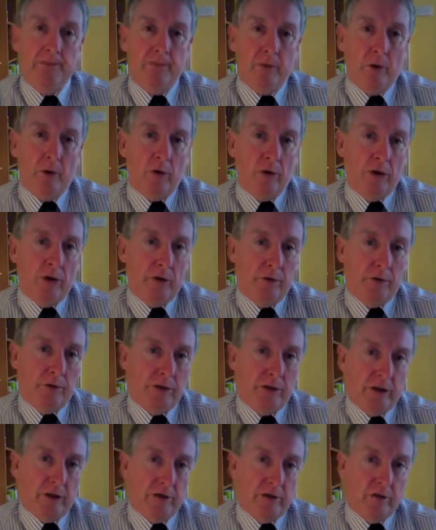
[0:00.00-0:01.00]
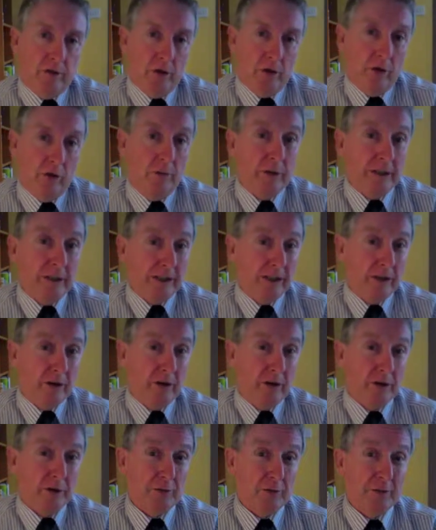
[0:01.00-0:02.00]
although normally the
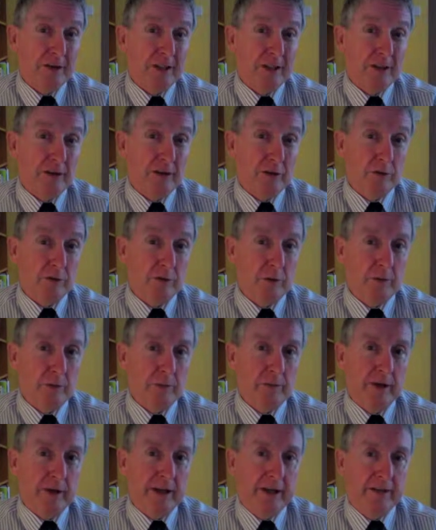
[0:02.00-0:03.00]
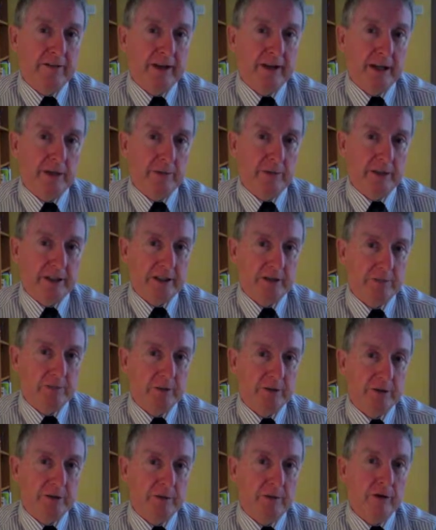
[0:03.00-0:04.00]
course materials will be made available each
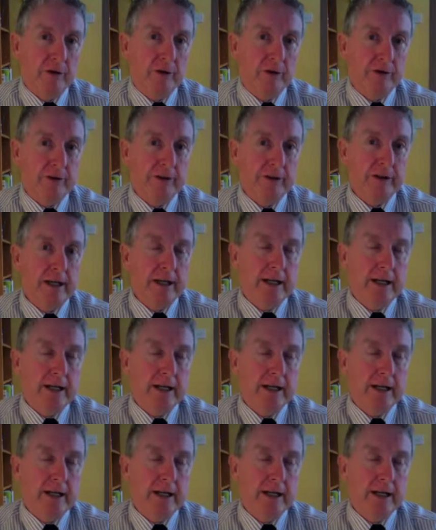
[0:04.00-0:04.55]
Monday morning,